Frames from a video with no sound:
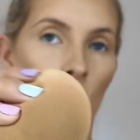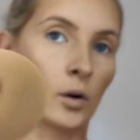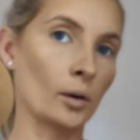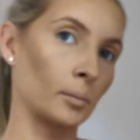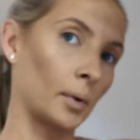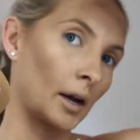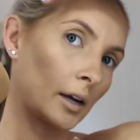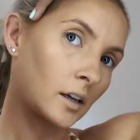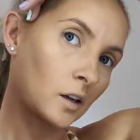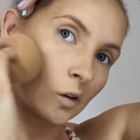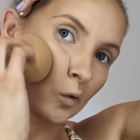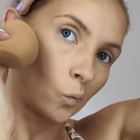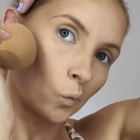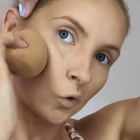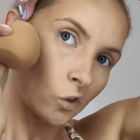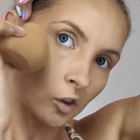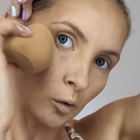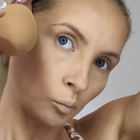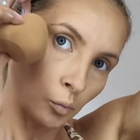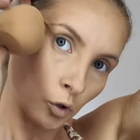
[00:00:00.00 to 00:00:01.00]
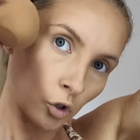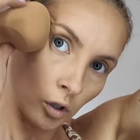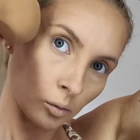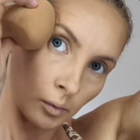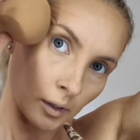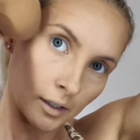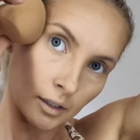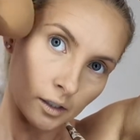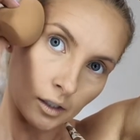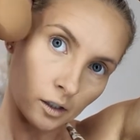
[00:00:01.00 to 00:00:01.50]
going back in with the beauty
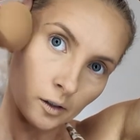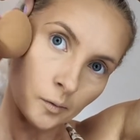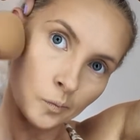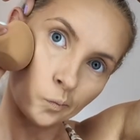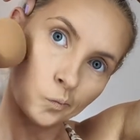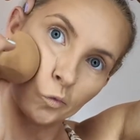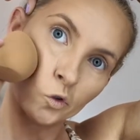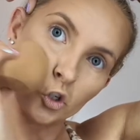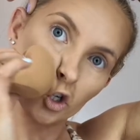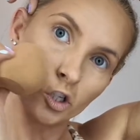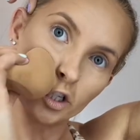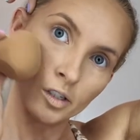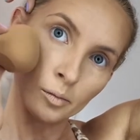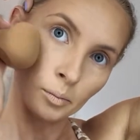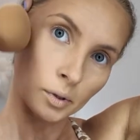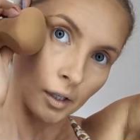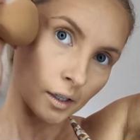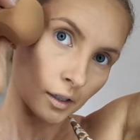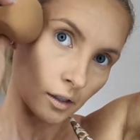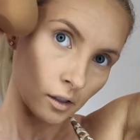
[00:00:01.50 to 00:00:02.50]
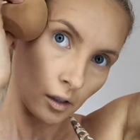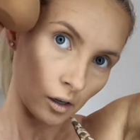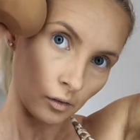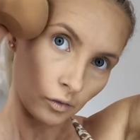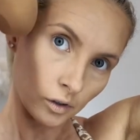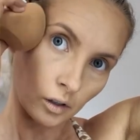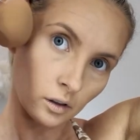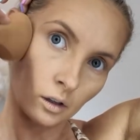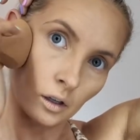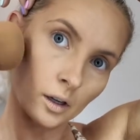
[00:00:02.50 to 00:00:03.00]
blender just to blend
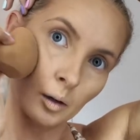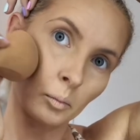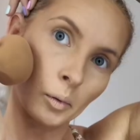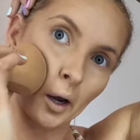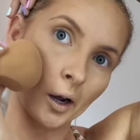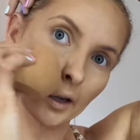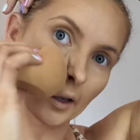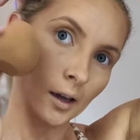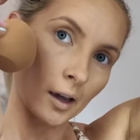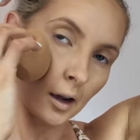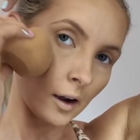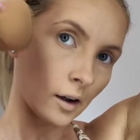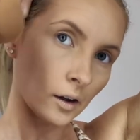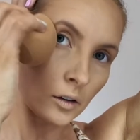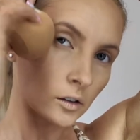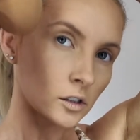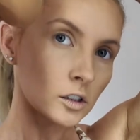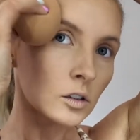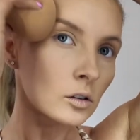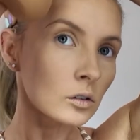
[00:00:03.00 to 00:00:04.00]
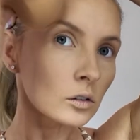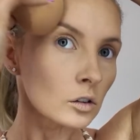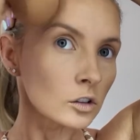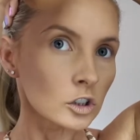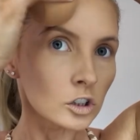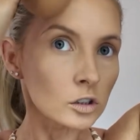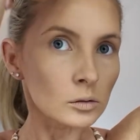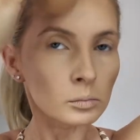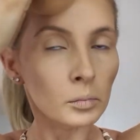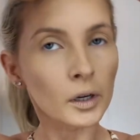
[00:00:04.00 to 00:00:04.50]
everything back out, or
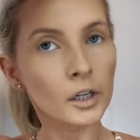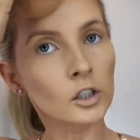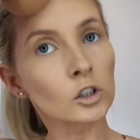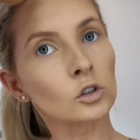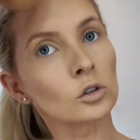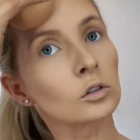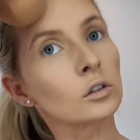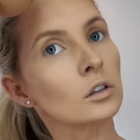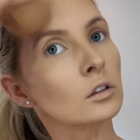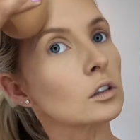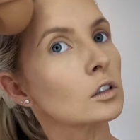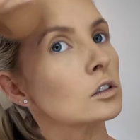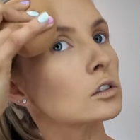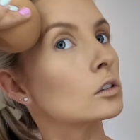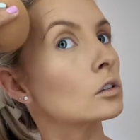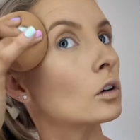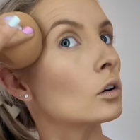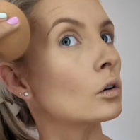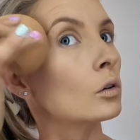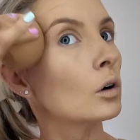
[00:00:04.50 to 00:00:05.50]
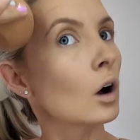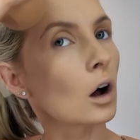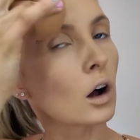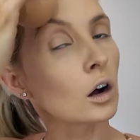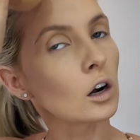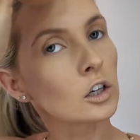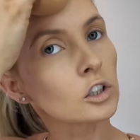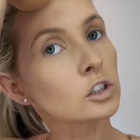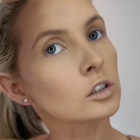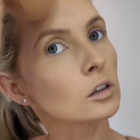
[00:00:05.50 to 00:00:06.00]
just make sure that there's no
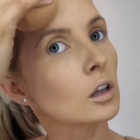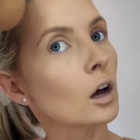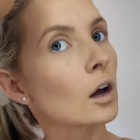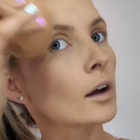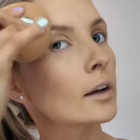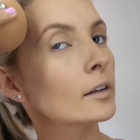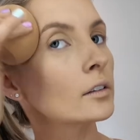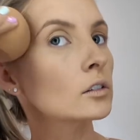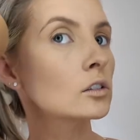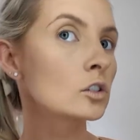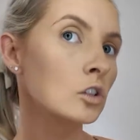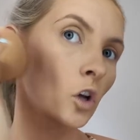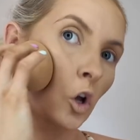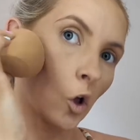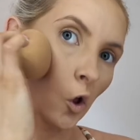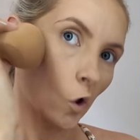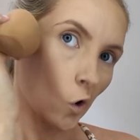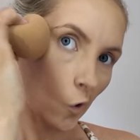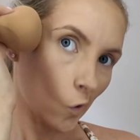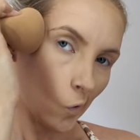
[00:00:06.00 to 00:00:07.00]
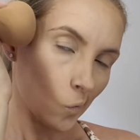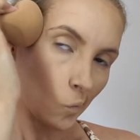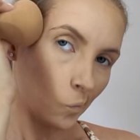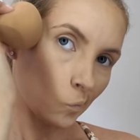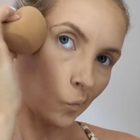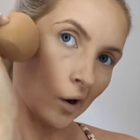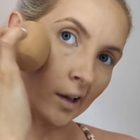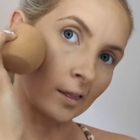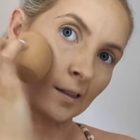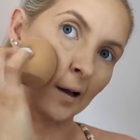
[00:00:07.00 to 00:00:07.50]
harsh lines.
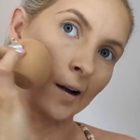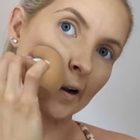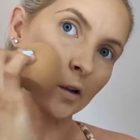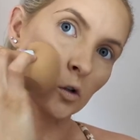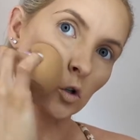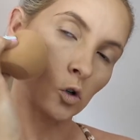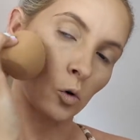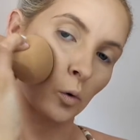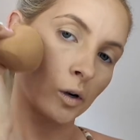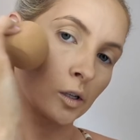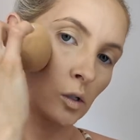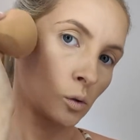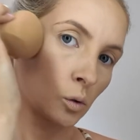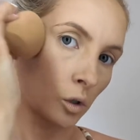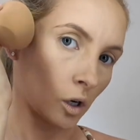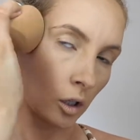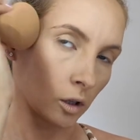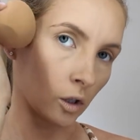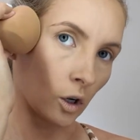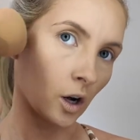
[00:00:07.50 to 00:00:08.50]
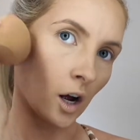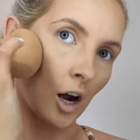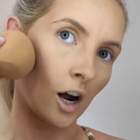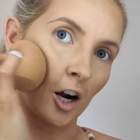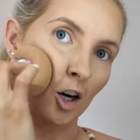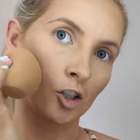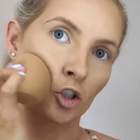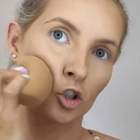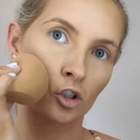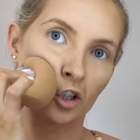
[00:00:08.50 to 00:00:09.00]
My lines always look a lot
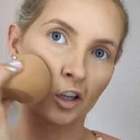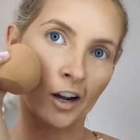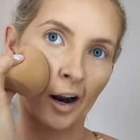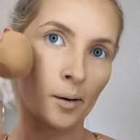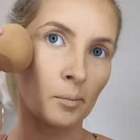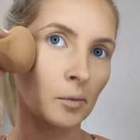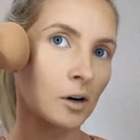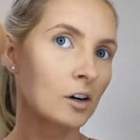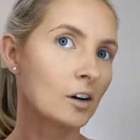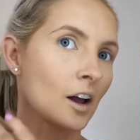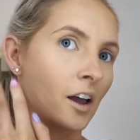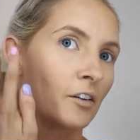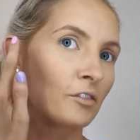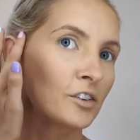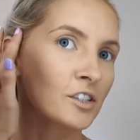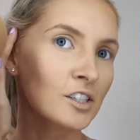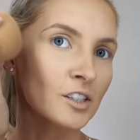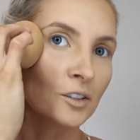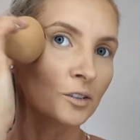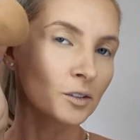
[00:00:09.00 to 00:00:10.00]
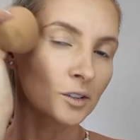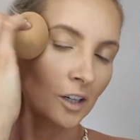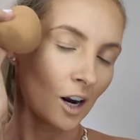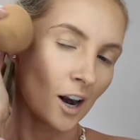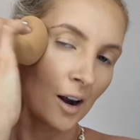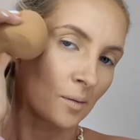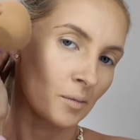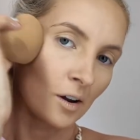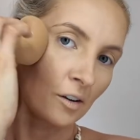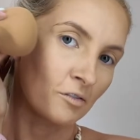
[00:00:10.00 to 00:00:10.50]
harsher on camera. Every single
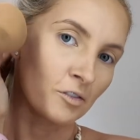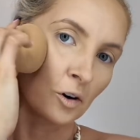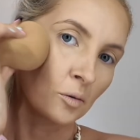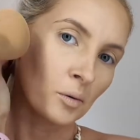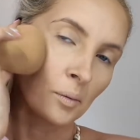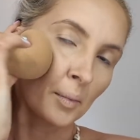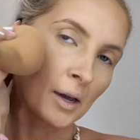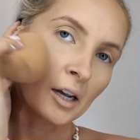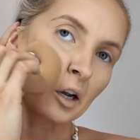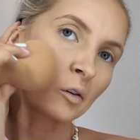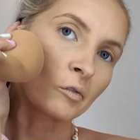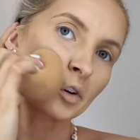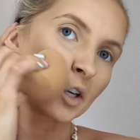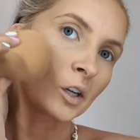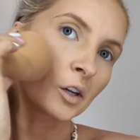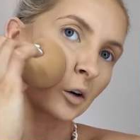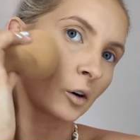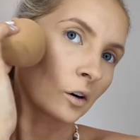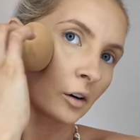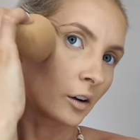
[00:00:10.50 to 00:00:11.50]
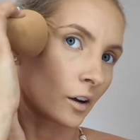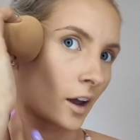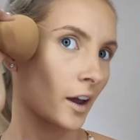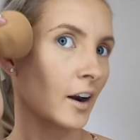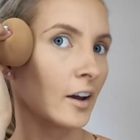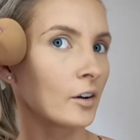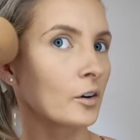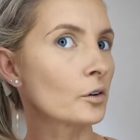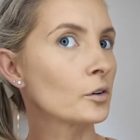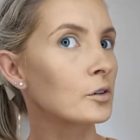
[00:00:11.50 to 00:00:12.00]
time I film a makeup video
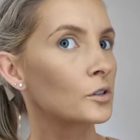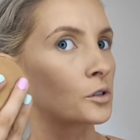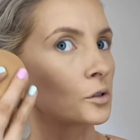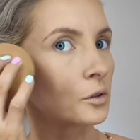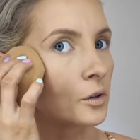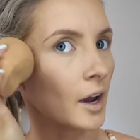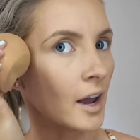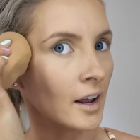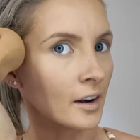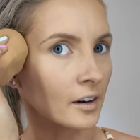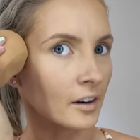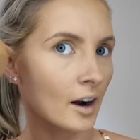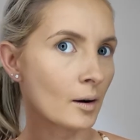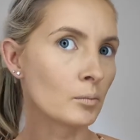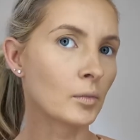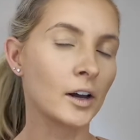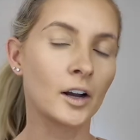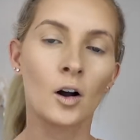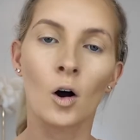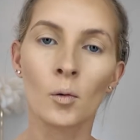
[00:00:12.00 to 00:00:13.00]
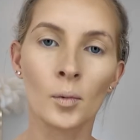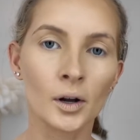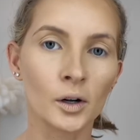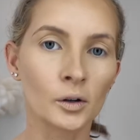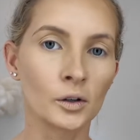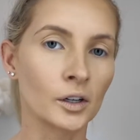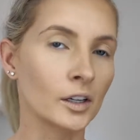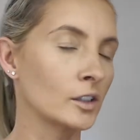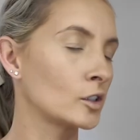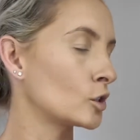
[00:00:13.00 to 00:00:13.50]
and I go to edit, I'm like, oh my
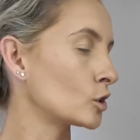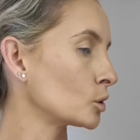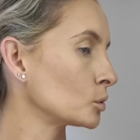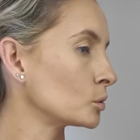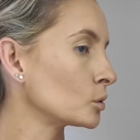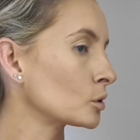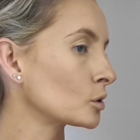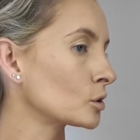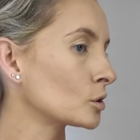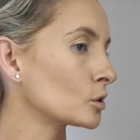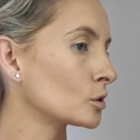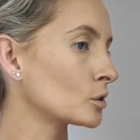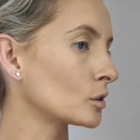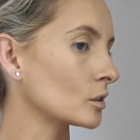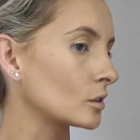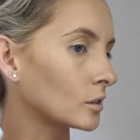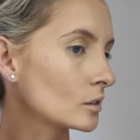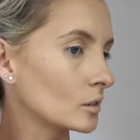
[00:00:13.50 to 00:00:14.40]
God, it still looks